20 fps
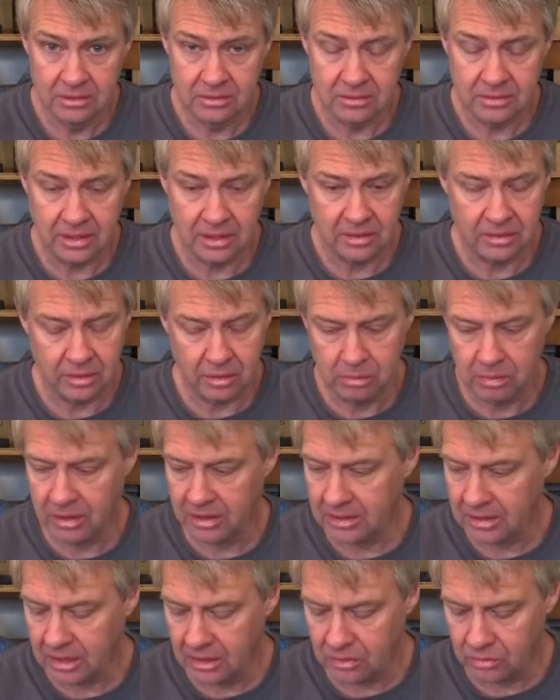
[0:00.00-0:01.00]
They'll, they'll
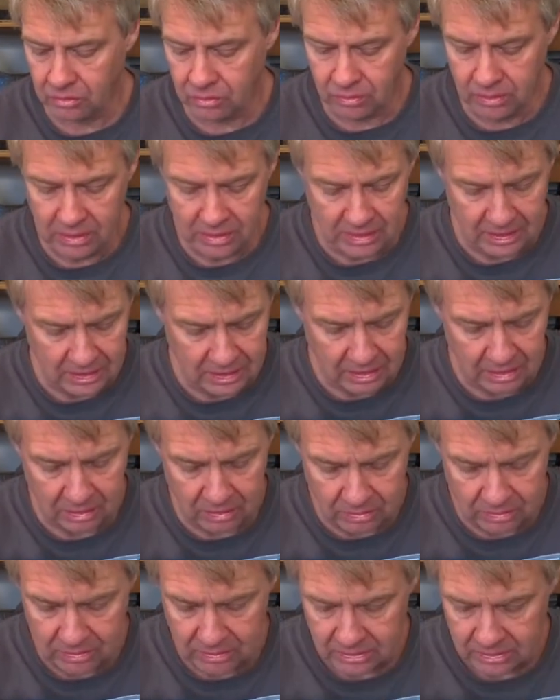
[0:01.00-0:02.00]
play down really
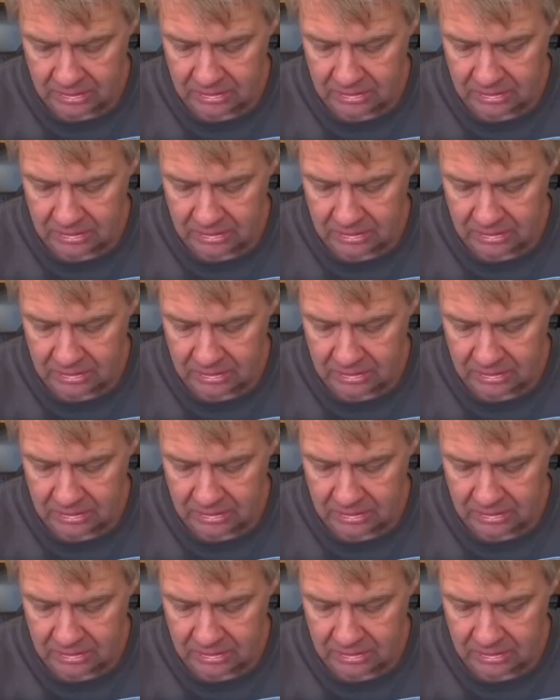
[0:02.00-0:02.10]
low